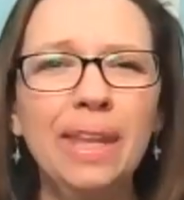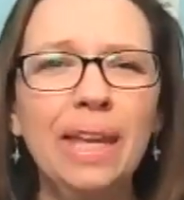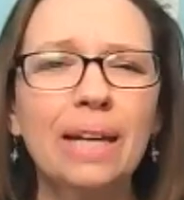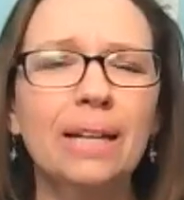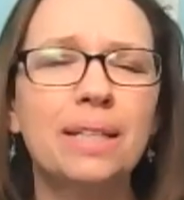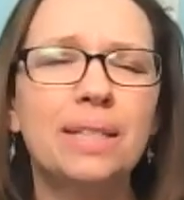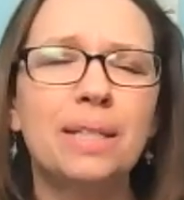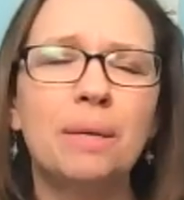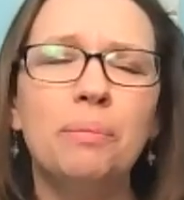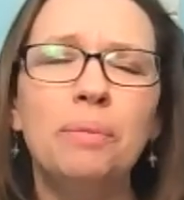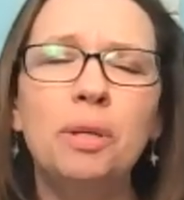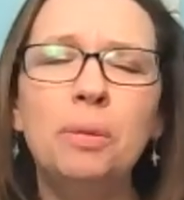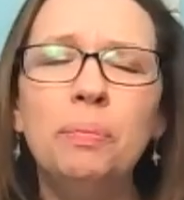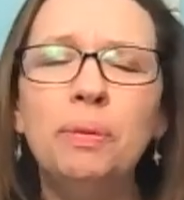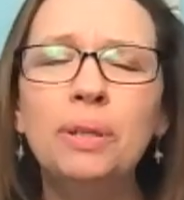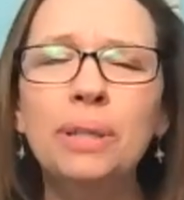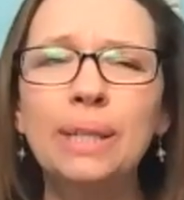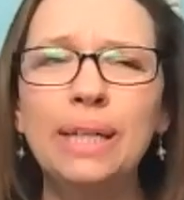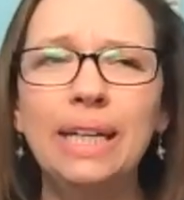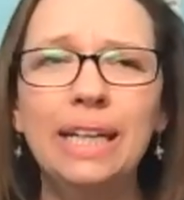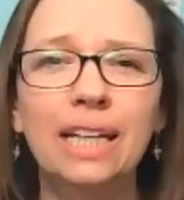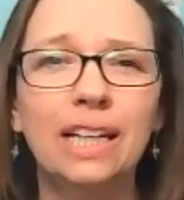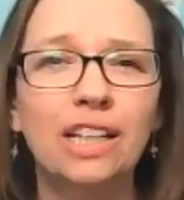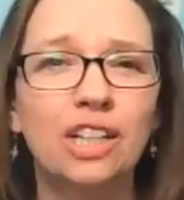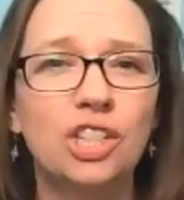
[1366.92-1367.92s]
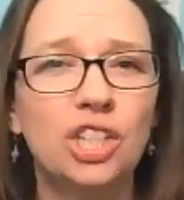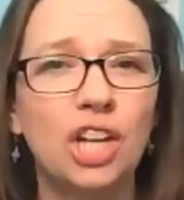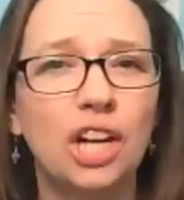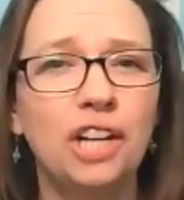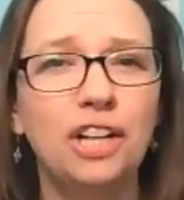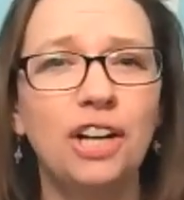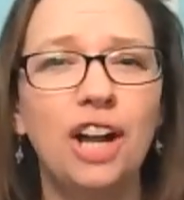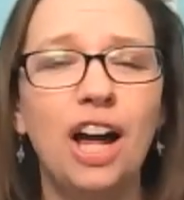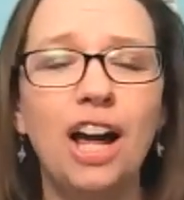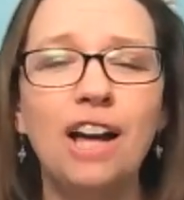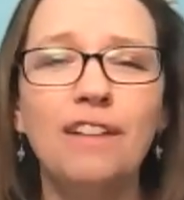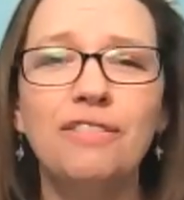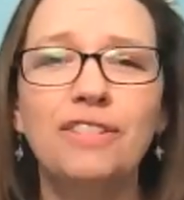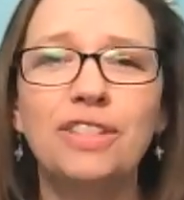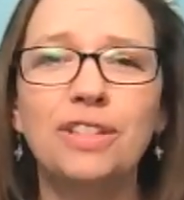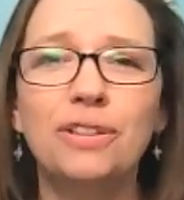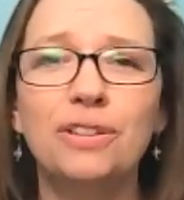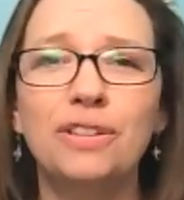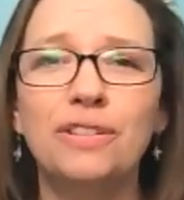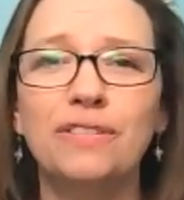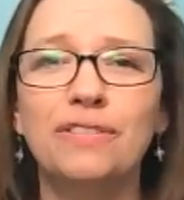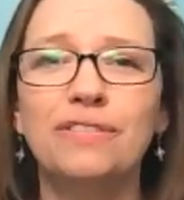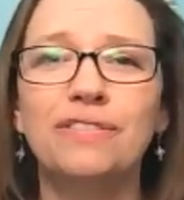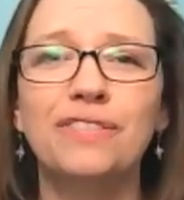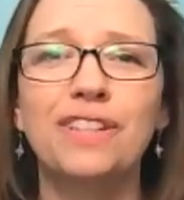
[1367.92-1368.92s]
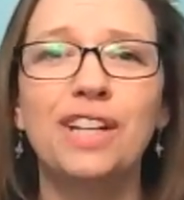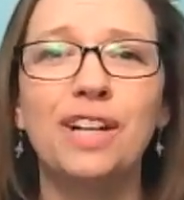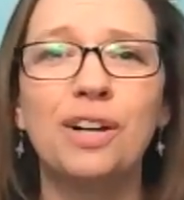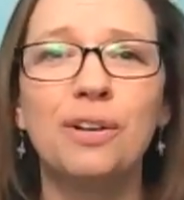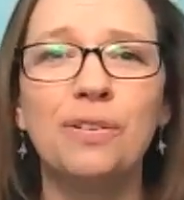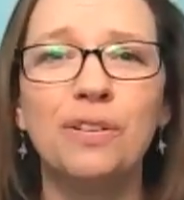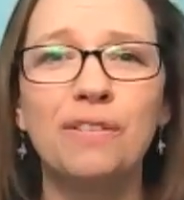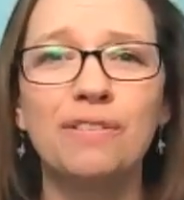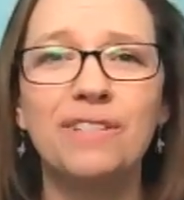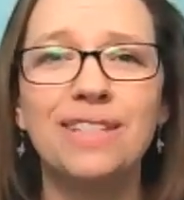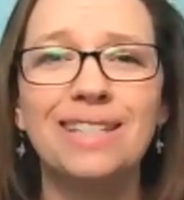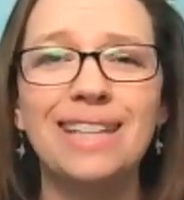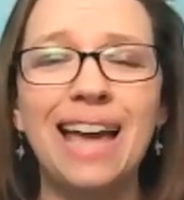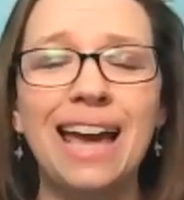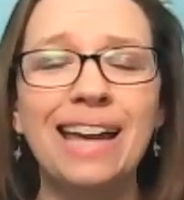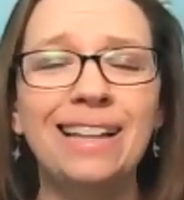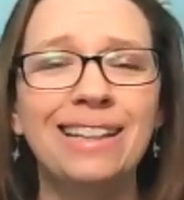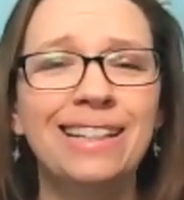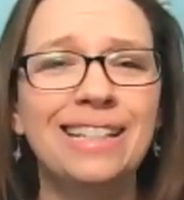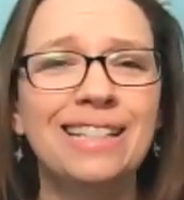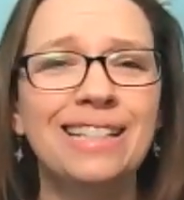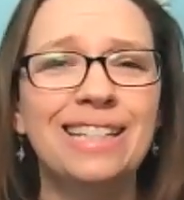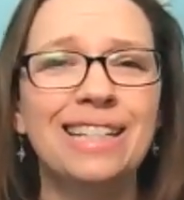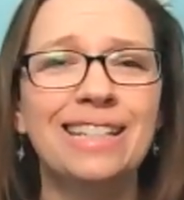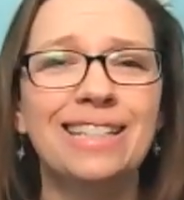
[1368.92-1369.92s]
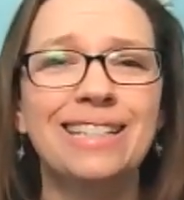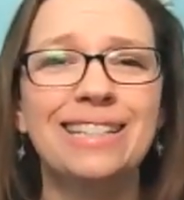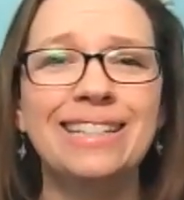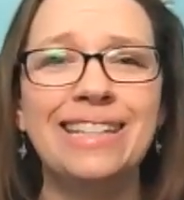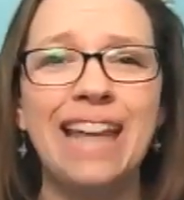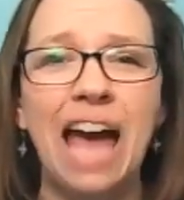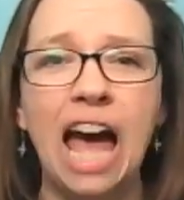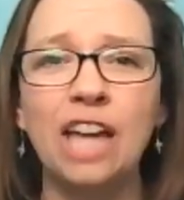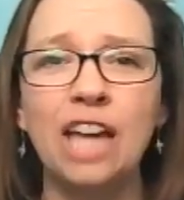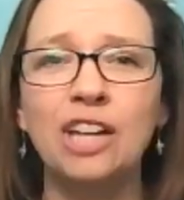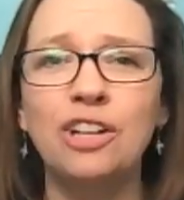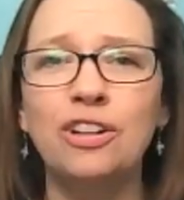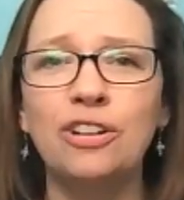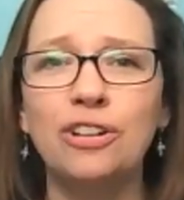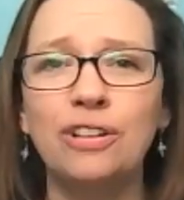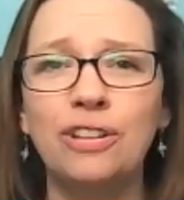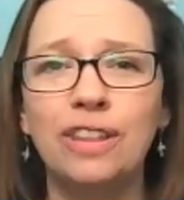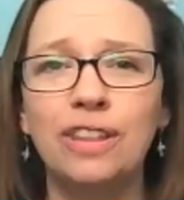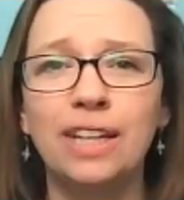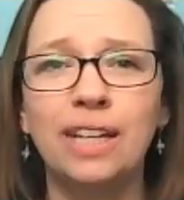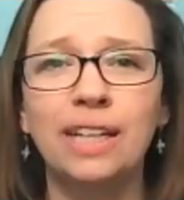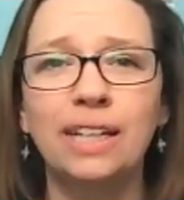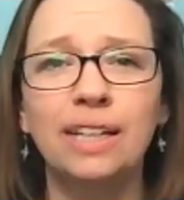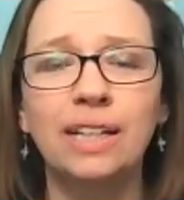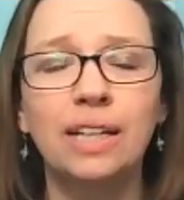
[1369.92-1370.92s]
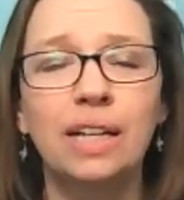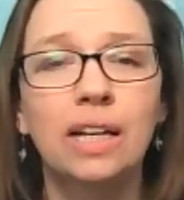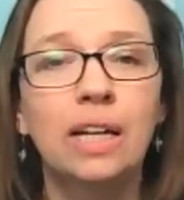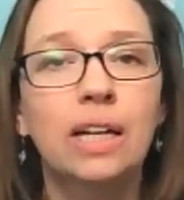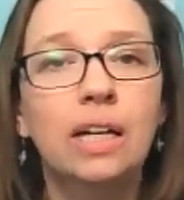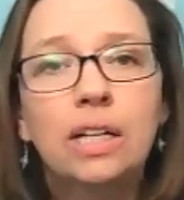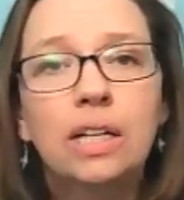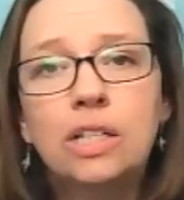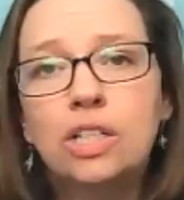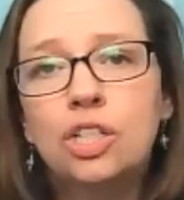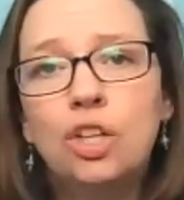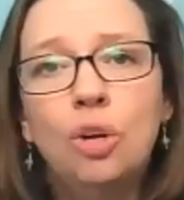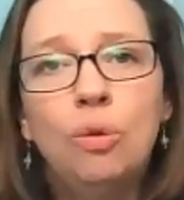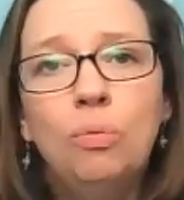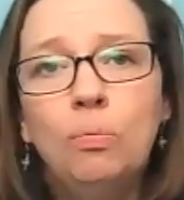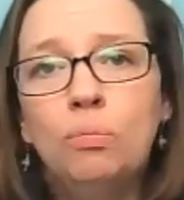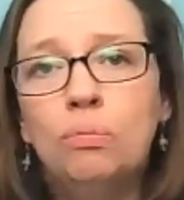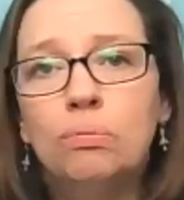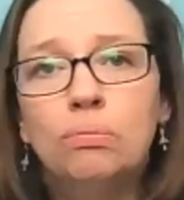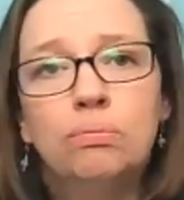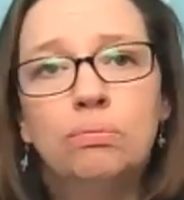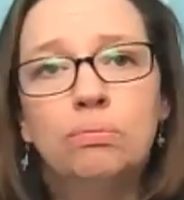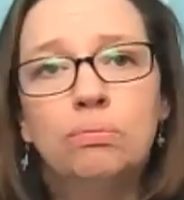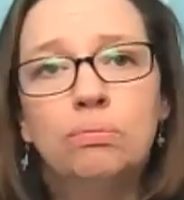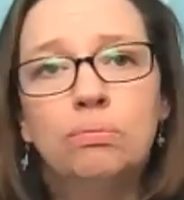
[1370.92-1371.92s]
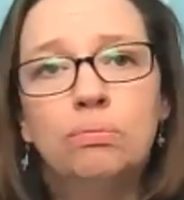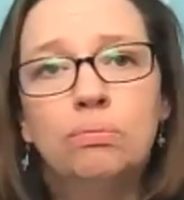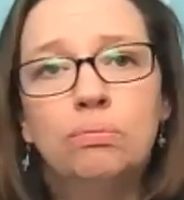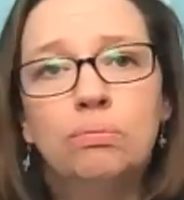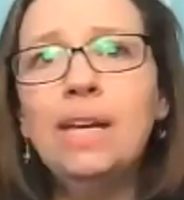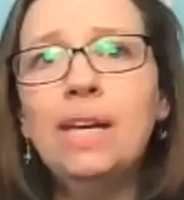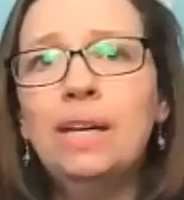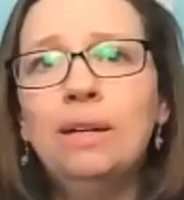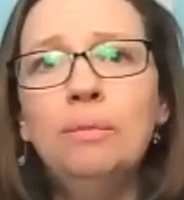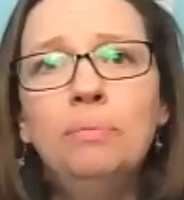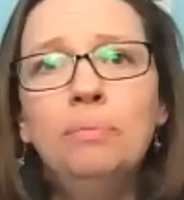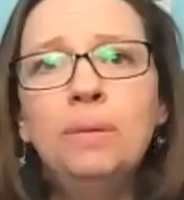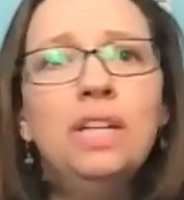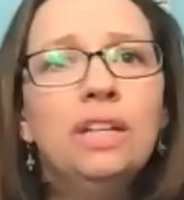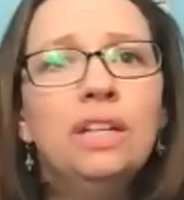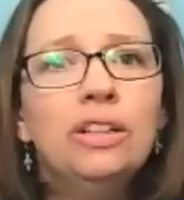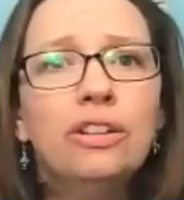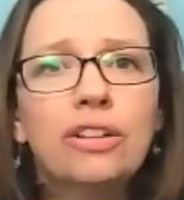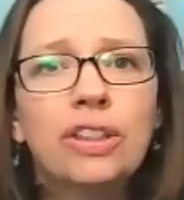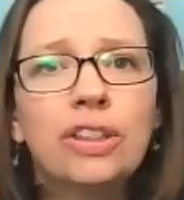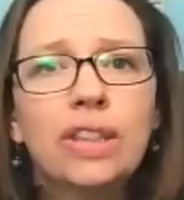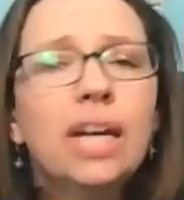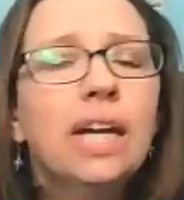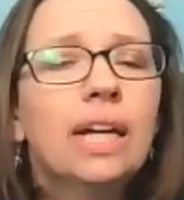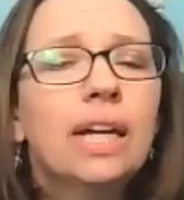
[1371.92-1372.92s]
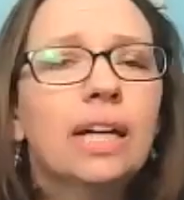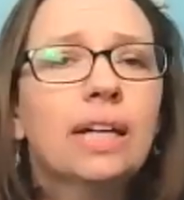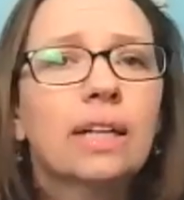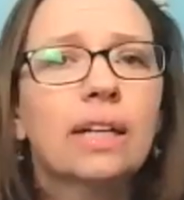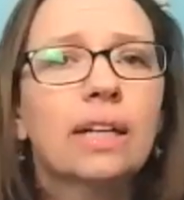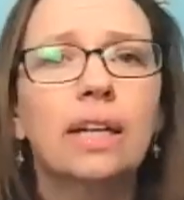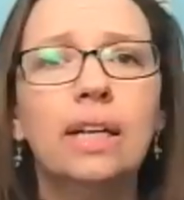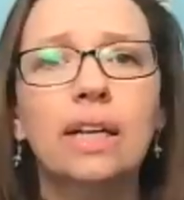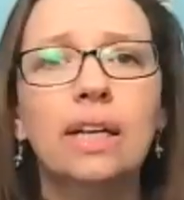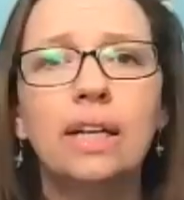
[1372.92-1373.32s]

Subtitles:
Some people can't shut it off. So if silence is not your thing, don't make it be your thing.